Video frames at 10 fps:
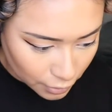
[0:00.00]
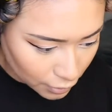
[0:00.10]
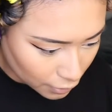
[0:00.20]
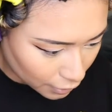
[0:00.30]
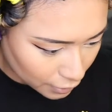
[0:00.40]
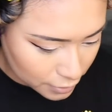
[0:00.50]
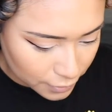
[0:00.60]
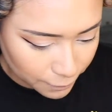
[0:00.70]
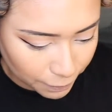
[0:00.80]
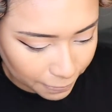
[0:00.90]
Alright,
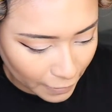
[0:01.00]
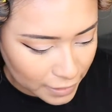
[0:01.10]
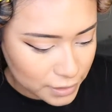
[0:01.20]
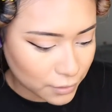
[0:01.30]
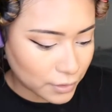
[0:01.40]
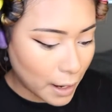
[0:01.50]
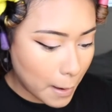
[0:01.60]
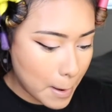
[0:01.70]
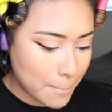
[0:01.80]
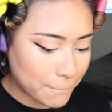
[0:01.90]
and so now
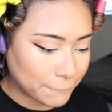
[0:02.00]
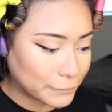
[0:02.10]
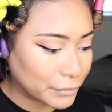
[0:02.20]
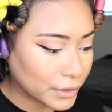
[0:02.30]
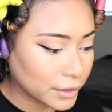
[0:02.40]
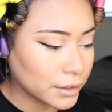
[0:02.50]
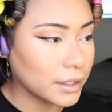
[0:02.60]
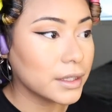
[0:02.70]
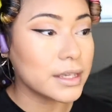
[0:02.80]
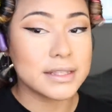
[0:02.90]

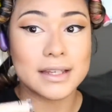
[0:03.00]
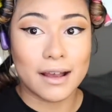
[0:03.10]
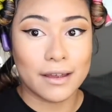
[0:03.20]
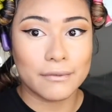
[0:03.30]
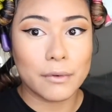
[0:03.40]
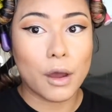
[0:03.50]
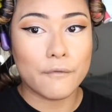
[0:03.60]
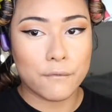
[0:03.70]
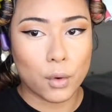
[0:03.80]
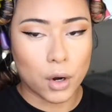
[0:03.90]
it's time
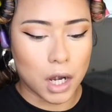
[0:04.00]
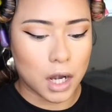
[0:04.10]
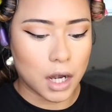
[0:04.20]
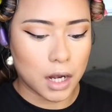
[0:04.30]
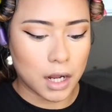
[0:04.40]
for